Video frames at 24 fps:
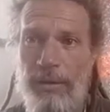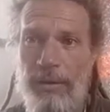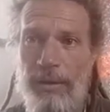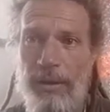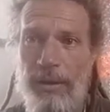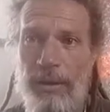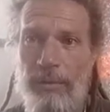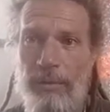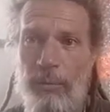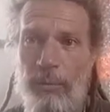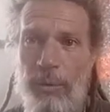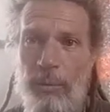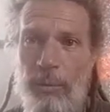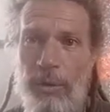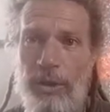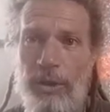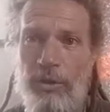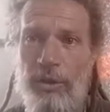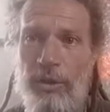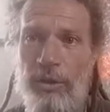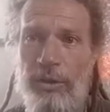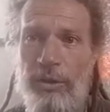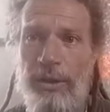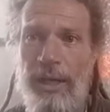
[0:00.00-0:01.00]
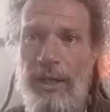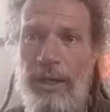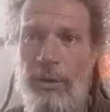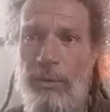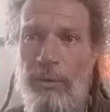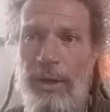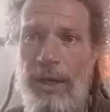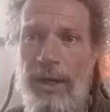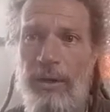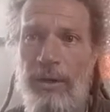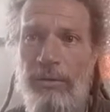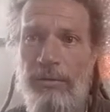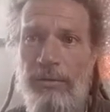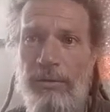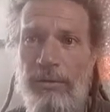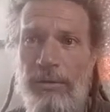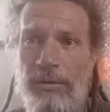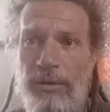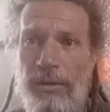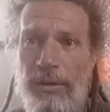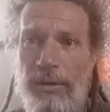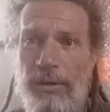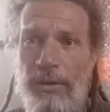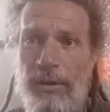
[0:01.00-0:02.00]
and we want to turn that around,
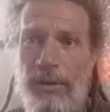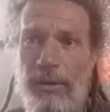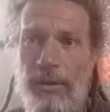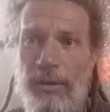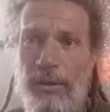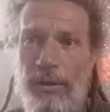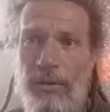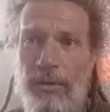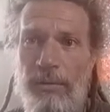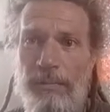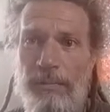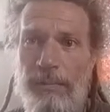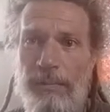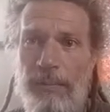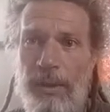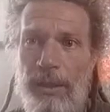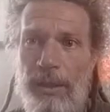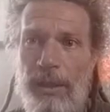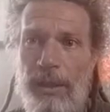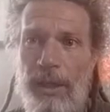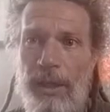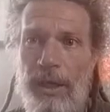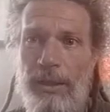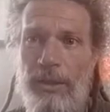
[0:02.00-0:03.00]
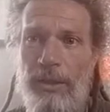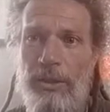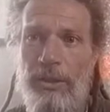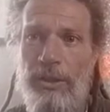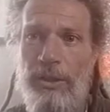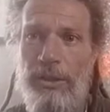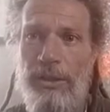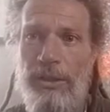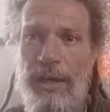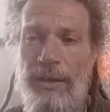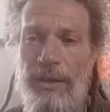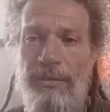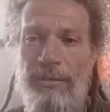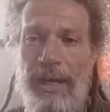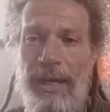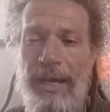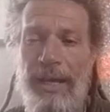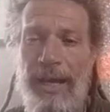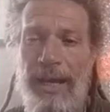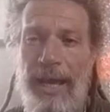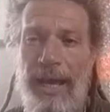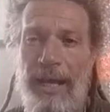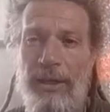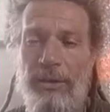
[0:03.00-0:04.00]
you know, and to just have that
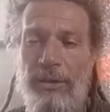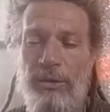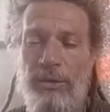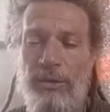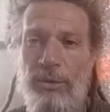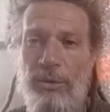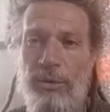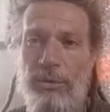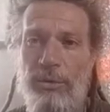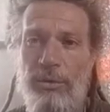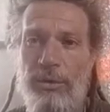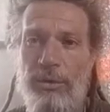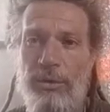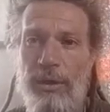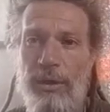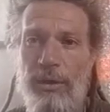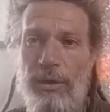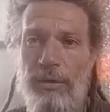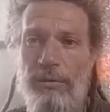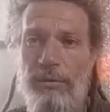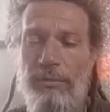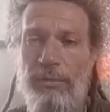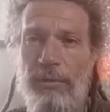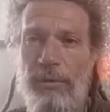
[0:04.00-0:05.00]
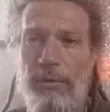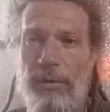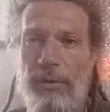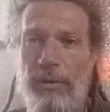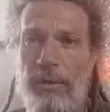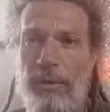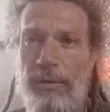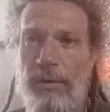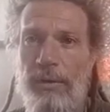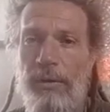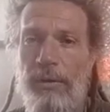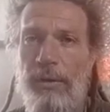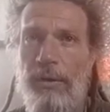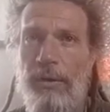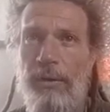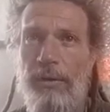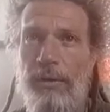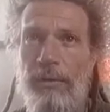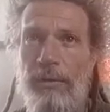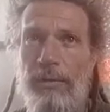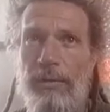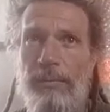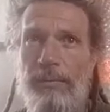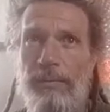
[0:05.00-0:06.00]
attitude of, you
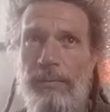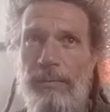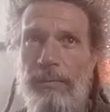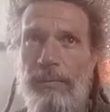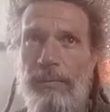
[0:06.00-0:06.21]
know,